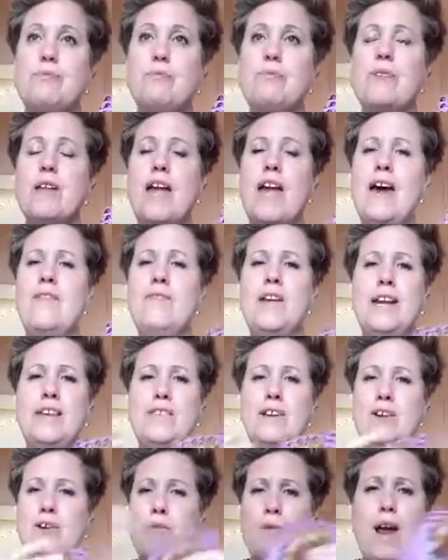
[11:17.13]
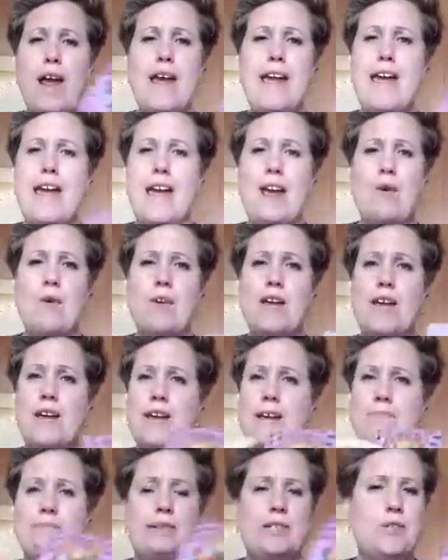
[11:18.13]
And then the gray area
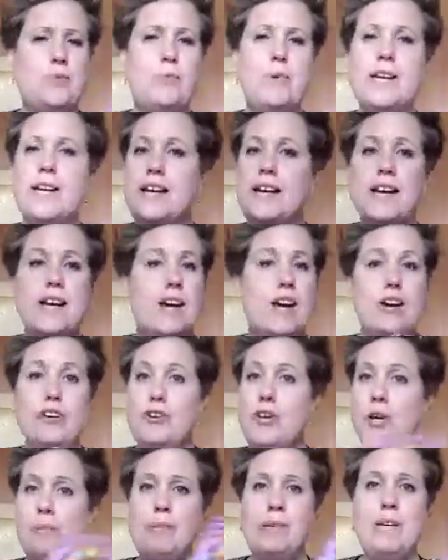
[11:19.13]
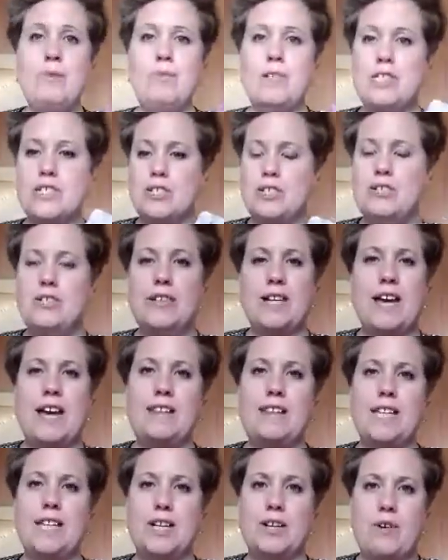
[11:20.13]
in between, nobody wants to look
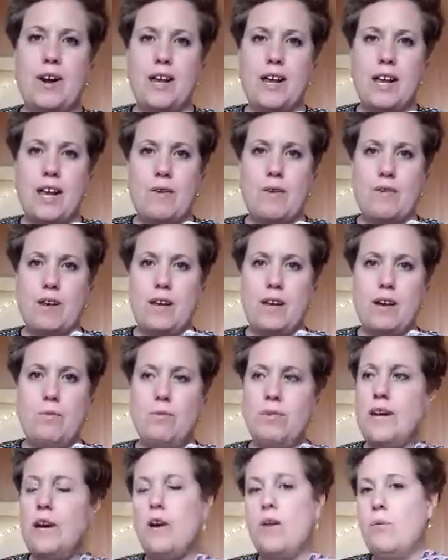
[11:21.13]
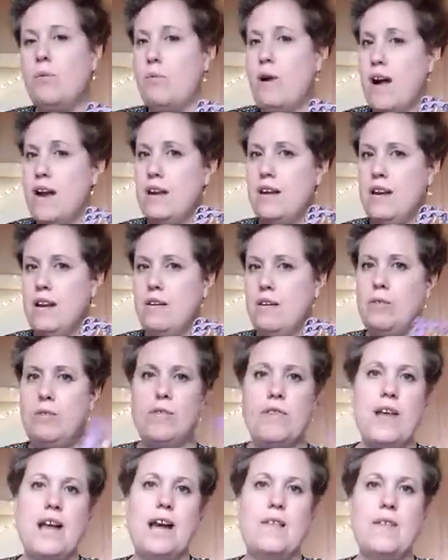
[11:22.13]
at that gray area. We are one or
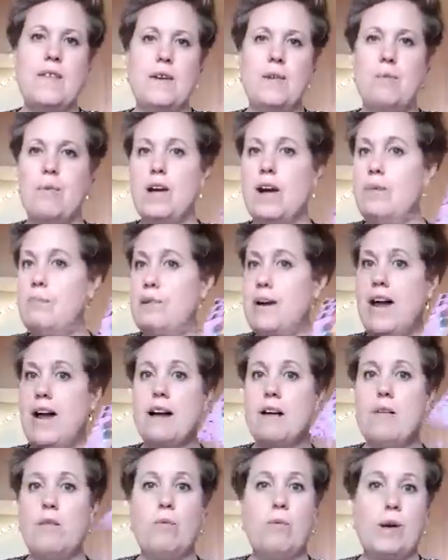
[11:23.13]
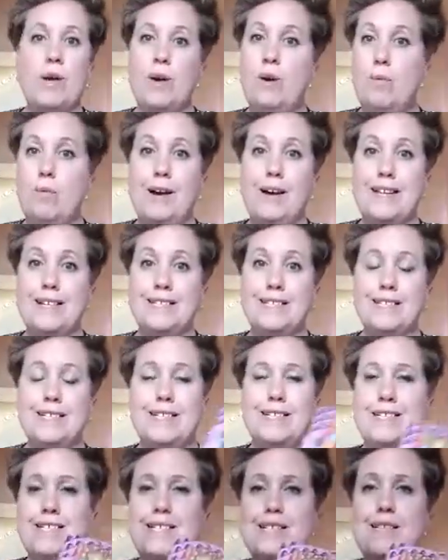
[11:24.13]
the other. We are black or we are white.
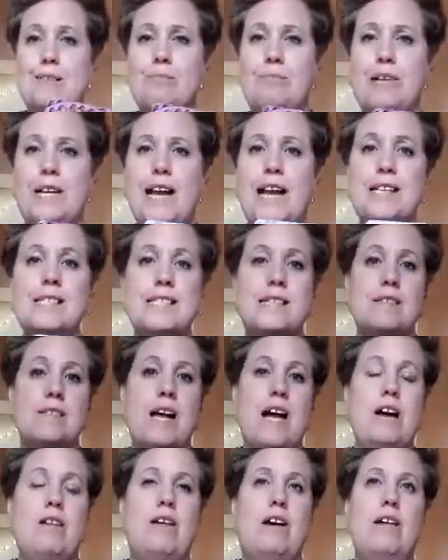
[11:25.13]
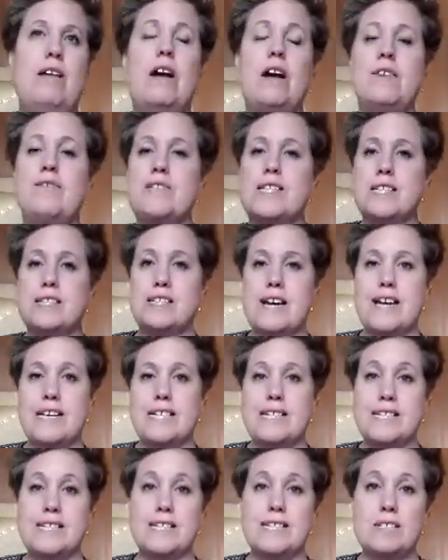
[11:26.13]
It's as simple as is how a lot of
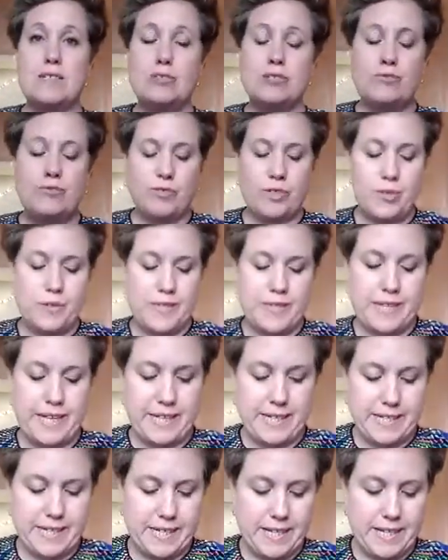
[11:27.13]
society still views things.